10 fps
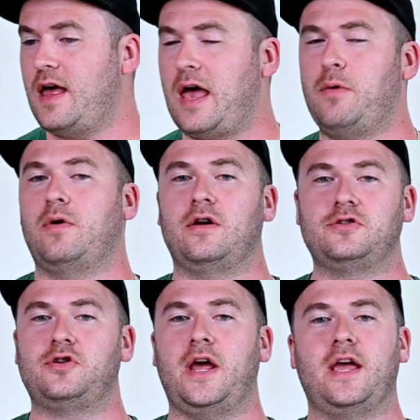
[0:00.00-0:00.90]
hey, we're going
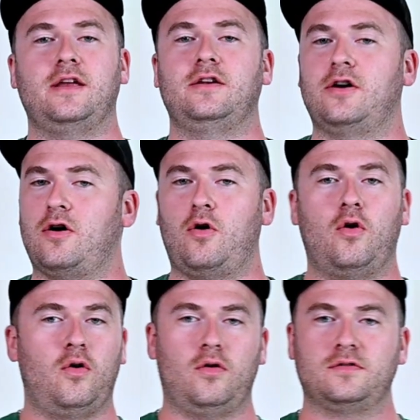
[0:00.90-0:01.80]
to train your
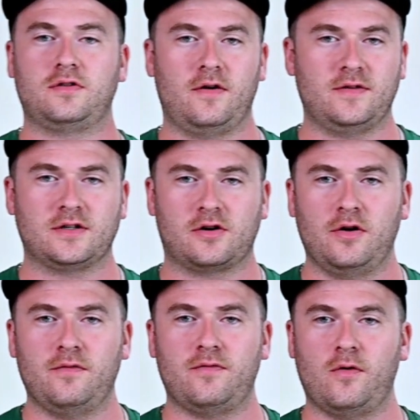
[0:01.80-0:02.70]
whole service
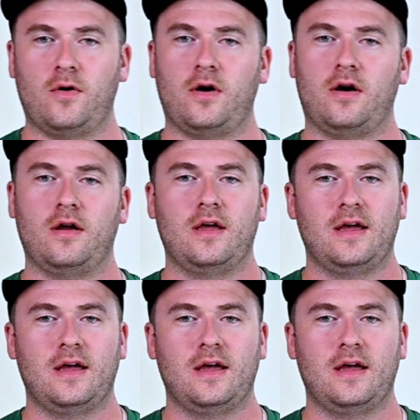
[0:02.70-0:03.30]
group for